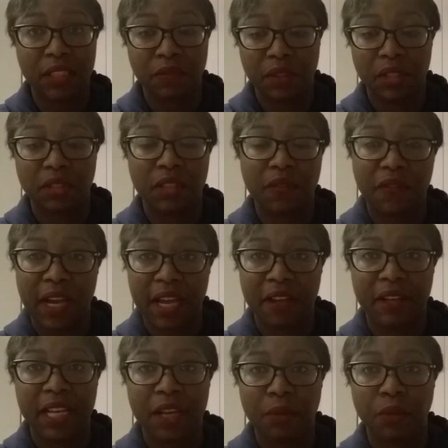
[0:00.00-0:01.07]
if there was a fire
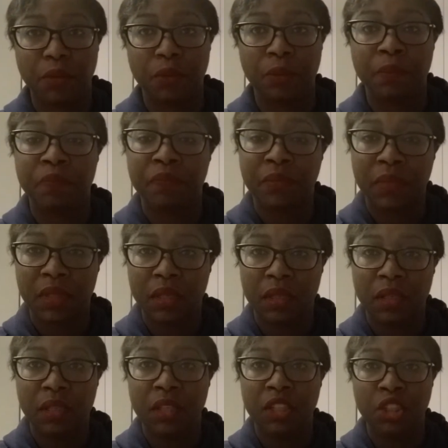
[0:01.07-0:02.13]
in that room.
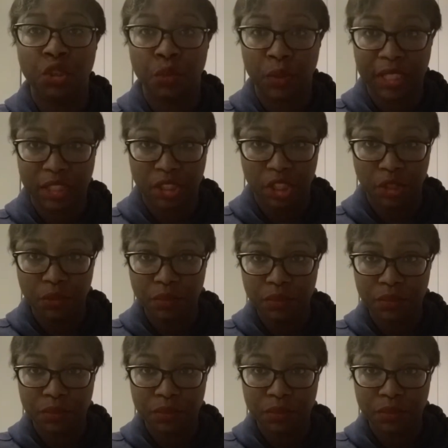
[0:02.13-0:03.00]
You rescue.